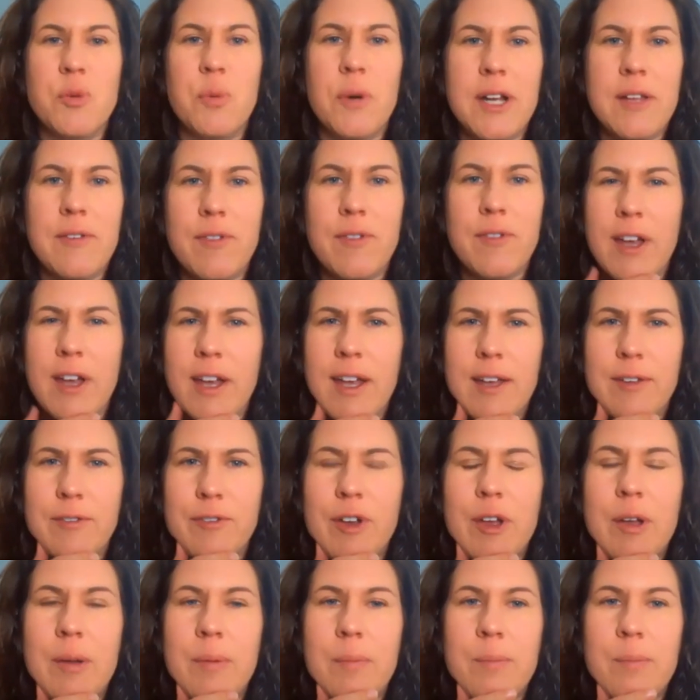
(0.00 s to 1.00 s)

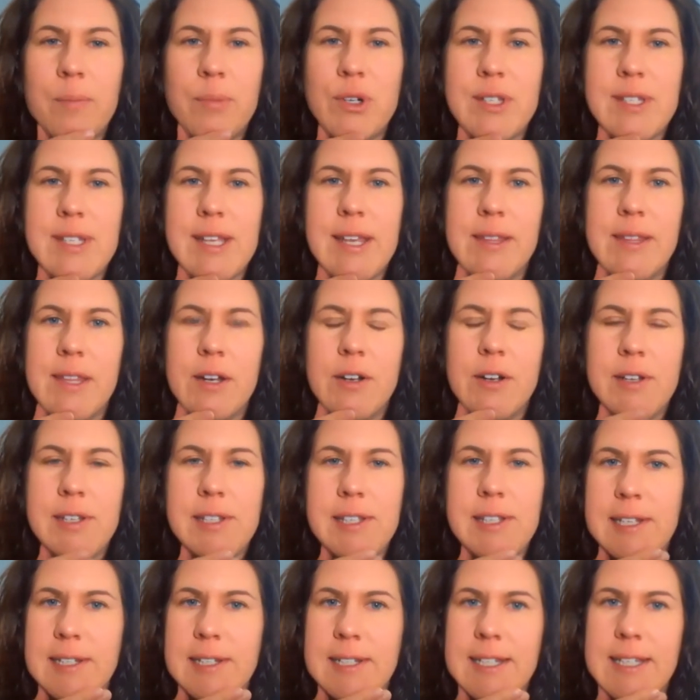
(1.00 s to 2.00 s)
25% that are
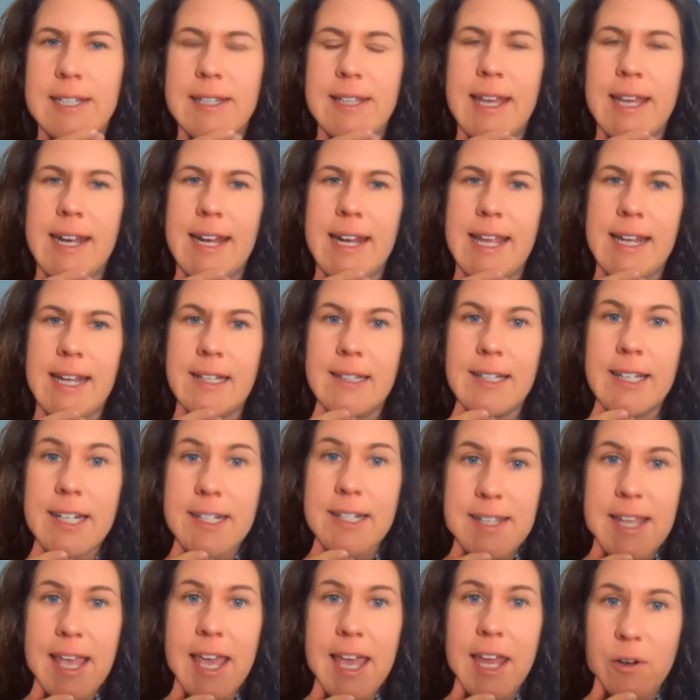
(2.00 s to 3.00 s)
sitting in that
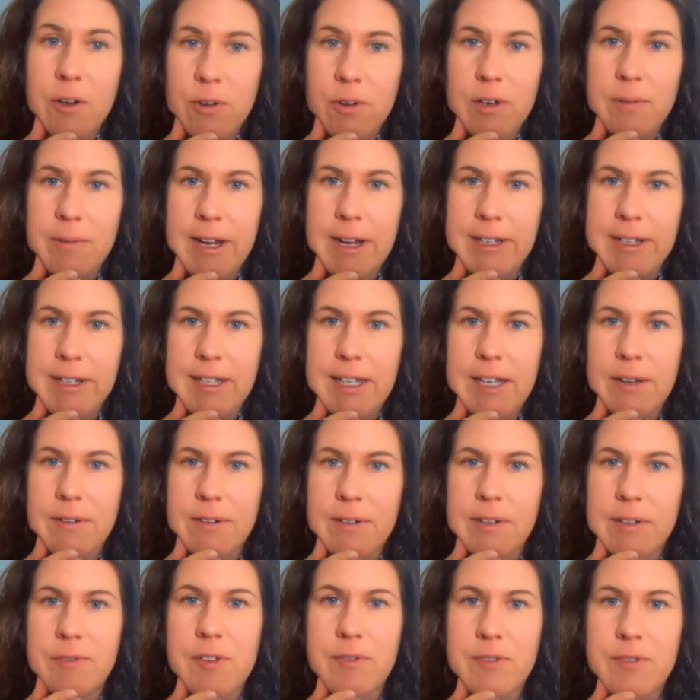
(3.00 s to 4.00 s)
analytics category right
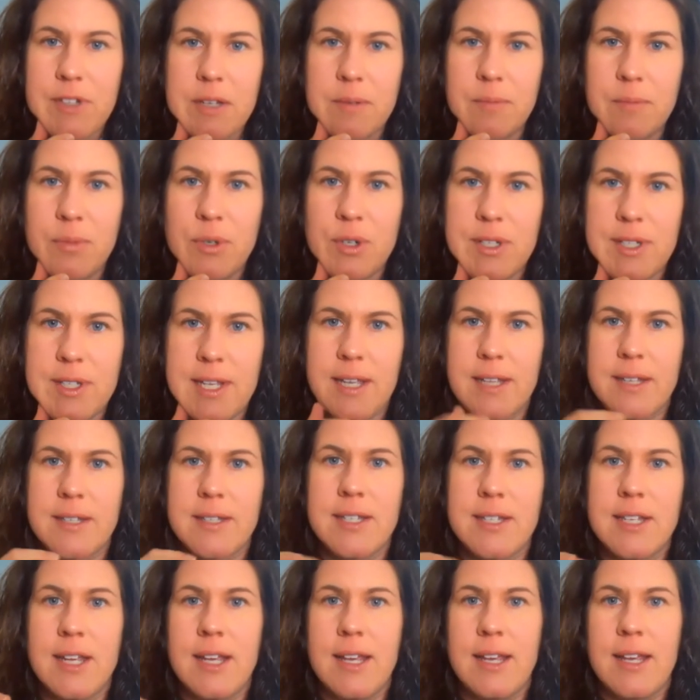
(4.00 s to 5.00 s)
now, and
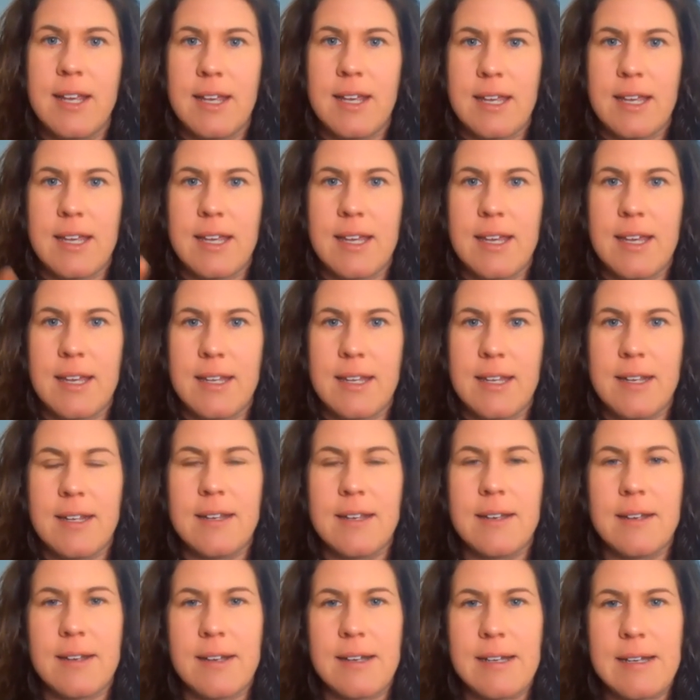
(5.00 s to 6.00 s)
15%
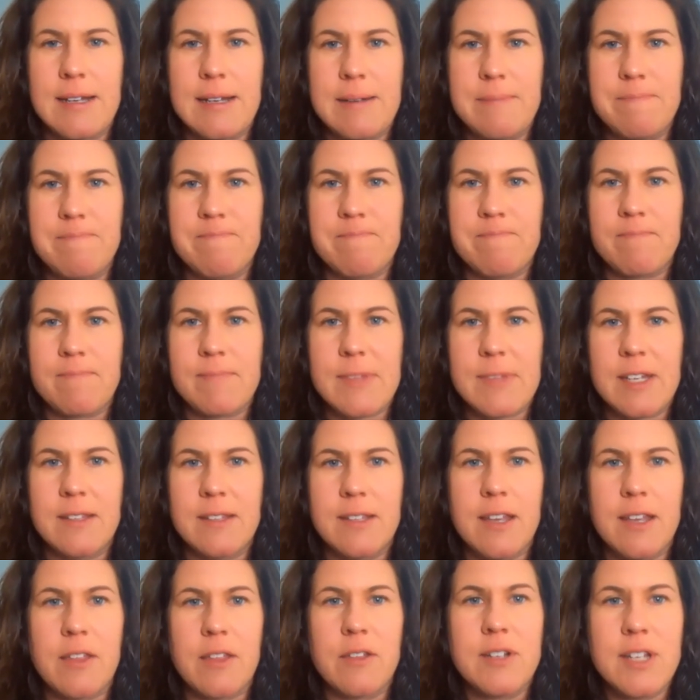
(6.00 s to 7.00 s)
in um,
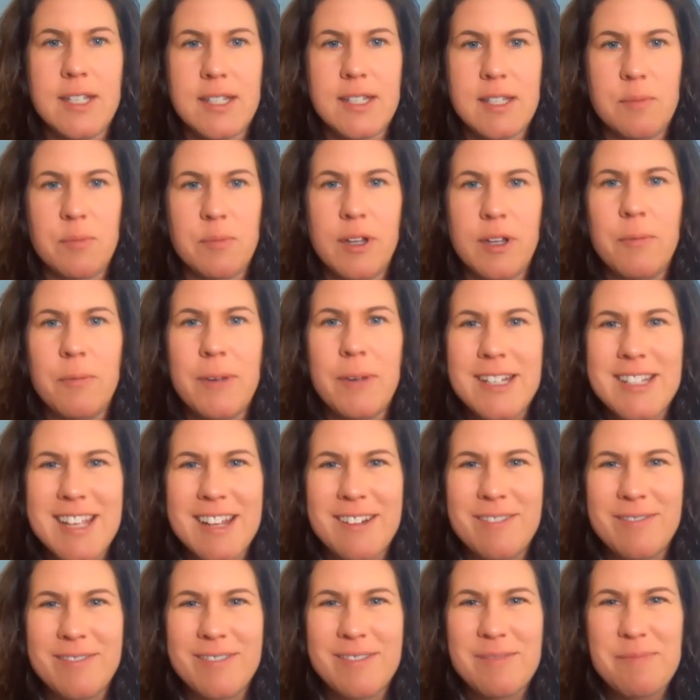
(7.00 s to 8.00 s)
the other discipline. What is
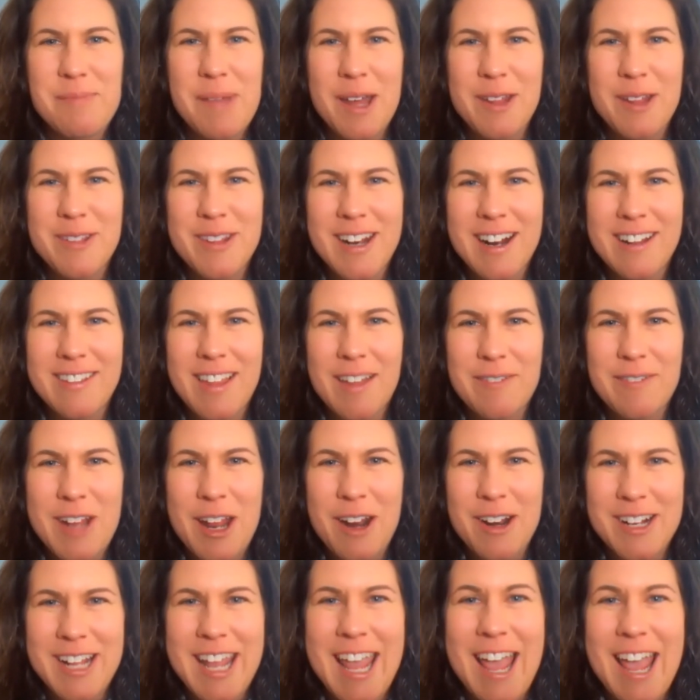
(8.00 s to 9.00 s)
it, Beth, that I left
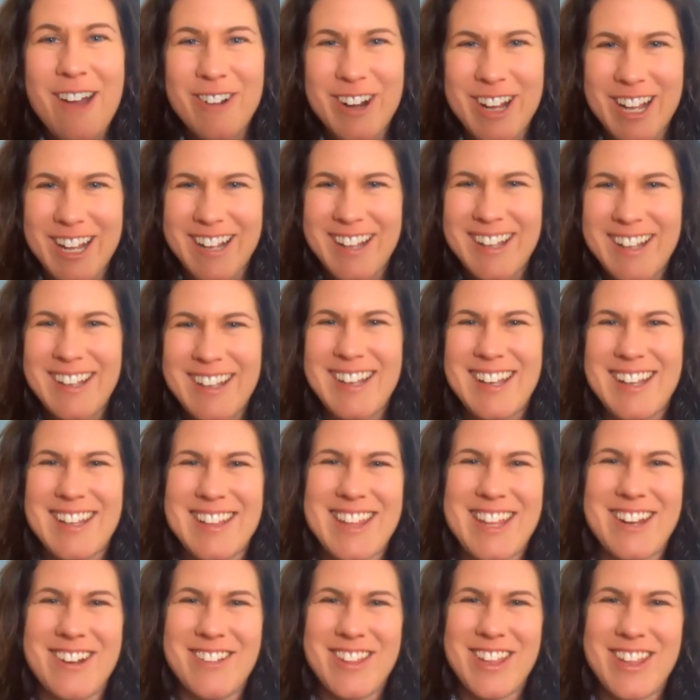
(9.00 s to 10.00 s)
out accounting
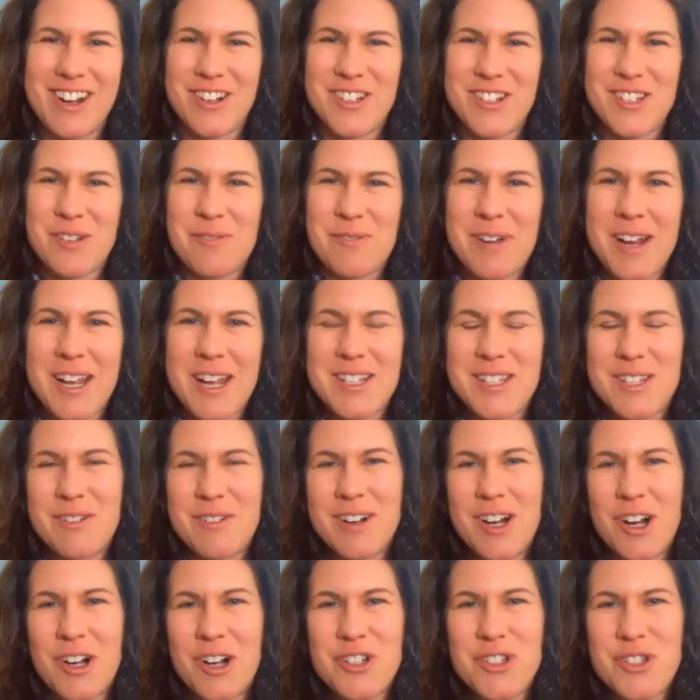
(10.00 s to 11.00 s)
that are there? So, right, so
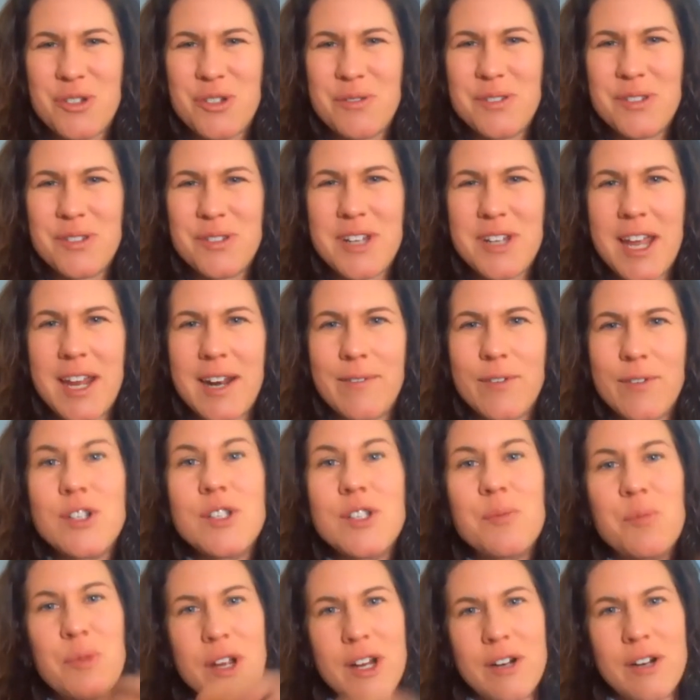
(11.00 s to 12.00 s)
our, our students kind of are
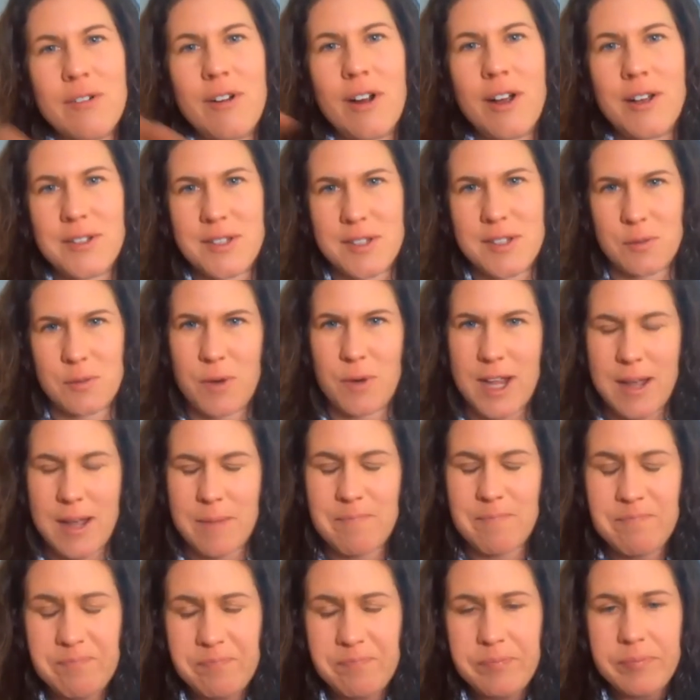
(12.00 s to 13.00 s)
spread across the
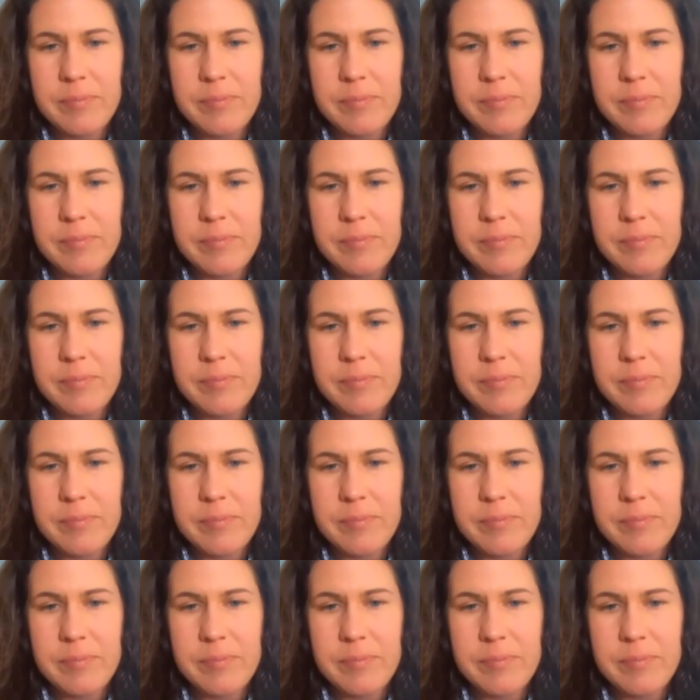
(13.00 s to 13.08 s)
way.